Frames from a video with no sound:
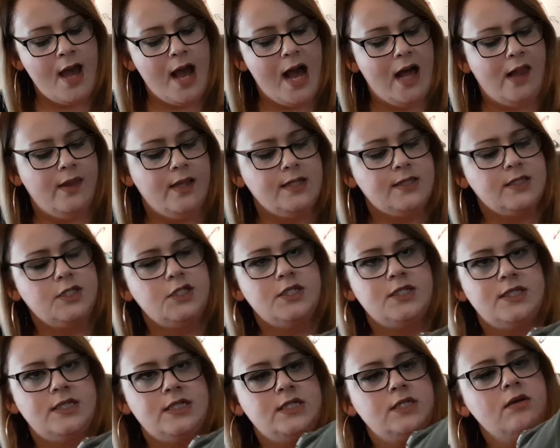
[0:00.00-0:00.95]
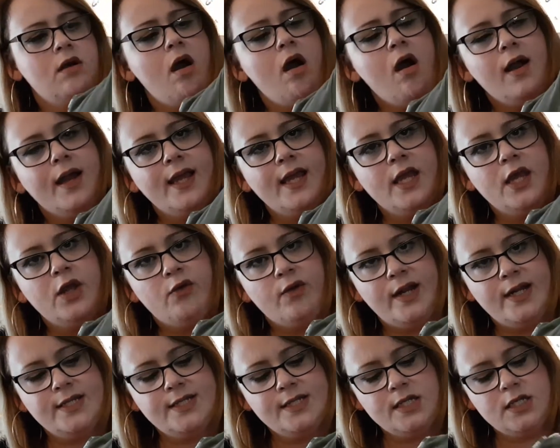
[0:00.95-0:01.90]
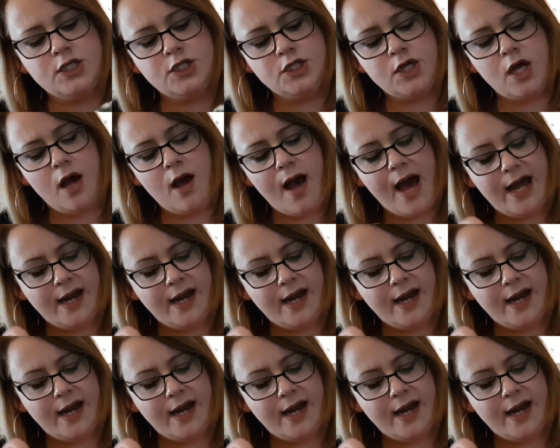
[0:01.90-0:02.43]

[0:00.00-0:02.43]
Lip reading: And these are just these khaki green t-shirt